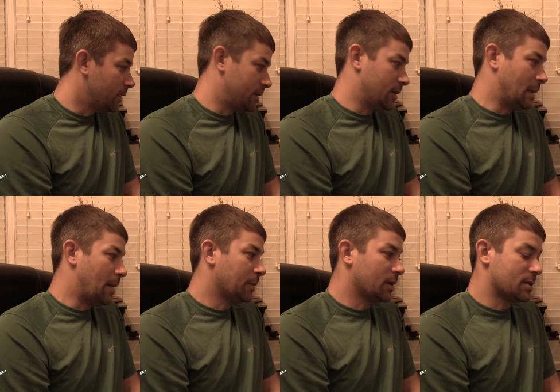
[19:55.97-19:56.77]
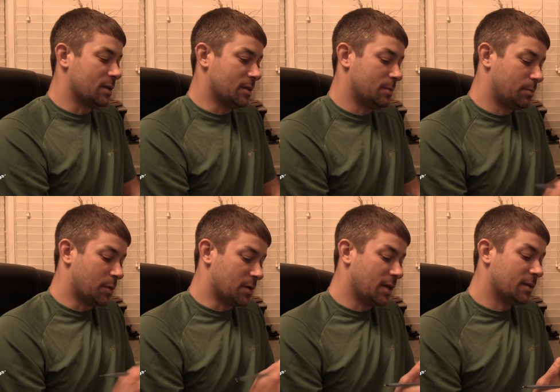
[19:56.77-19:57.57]
I'm going to
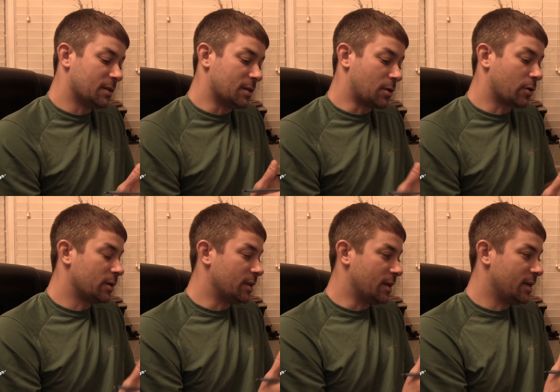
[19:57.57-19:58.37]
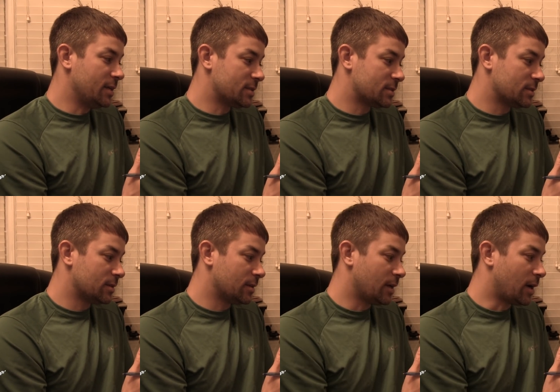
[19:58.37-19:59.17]
pretend that the turkey that he's
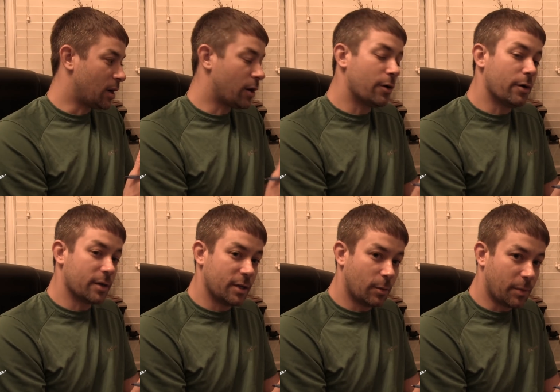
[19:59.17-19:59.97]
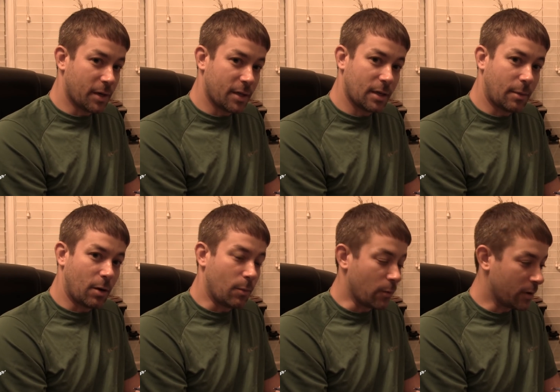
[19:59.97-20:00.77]
heard yelping at him
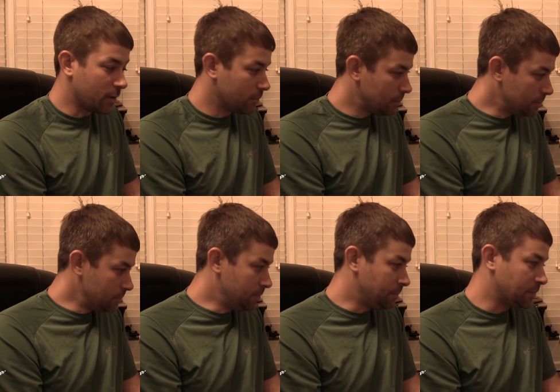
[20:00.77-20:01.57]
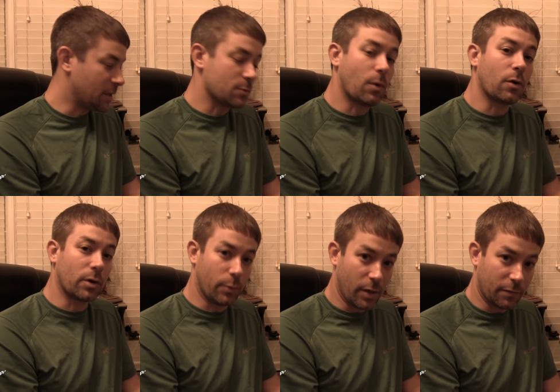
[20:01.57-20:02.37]
all morning is
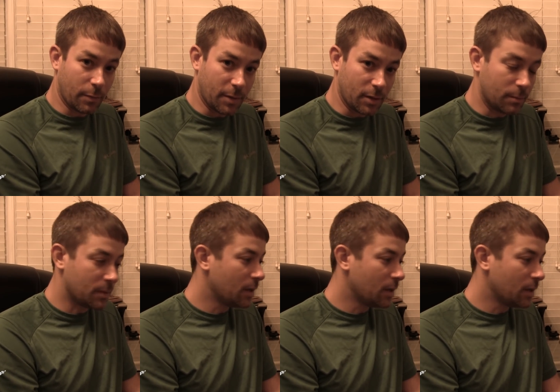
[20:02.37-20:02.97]
walking away from him.